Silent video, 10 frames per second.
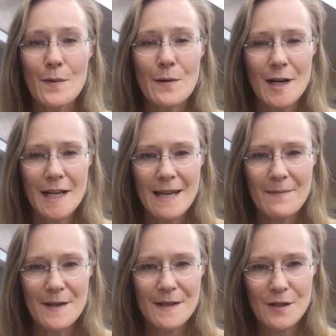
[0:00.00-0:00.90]
we want to
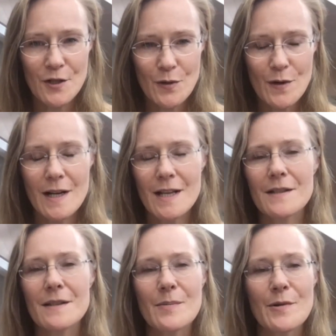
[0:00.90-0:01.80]
keep this as short
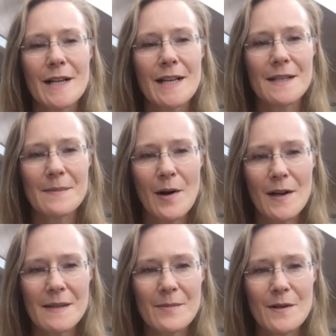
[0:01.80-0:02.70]
and to the point as
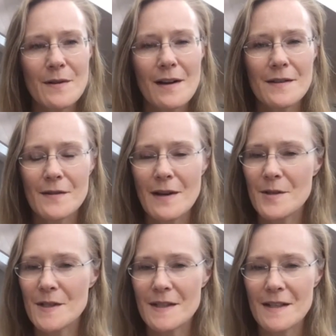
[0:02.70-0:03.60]
possible. So
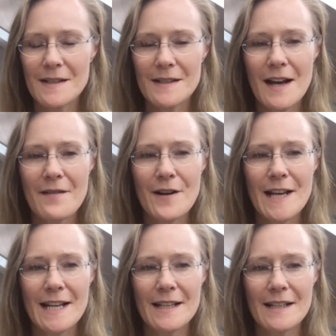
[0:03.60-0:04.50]
I'm just going to dive
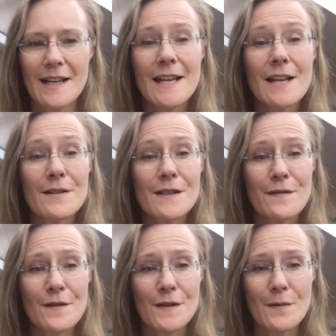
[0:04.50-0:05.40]
right in. Here's
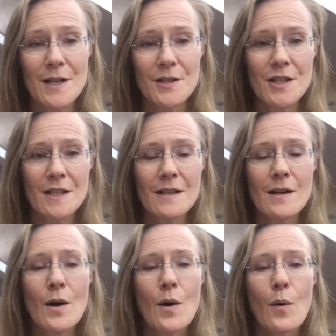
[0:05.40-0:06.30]
the first question.
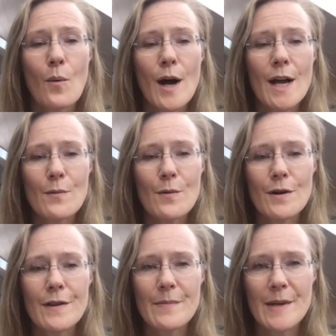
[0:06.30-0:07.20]
What
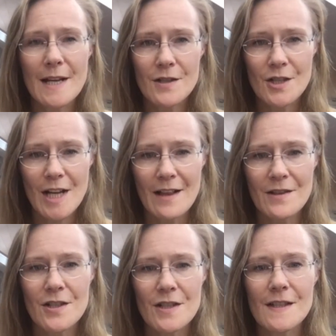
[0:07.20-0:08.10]
were the biggest
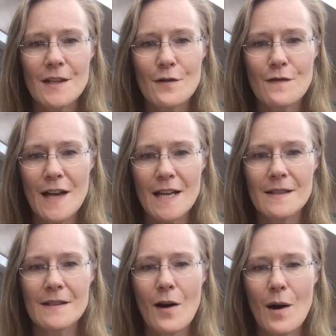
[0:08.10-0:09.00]
challenges you
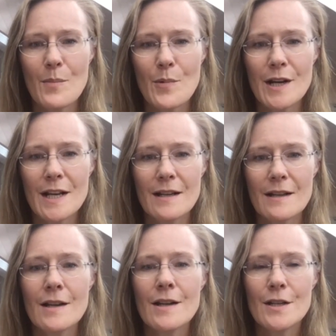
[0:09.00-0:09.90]
faced
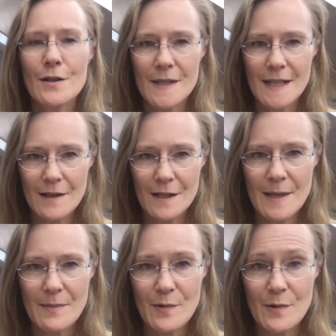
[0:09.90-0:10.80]
onboarding new
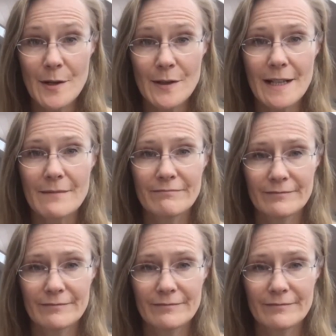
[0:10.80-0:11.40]
salespeople remotely?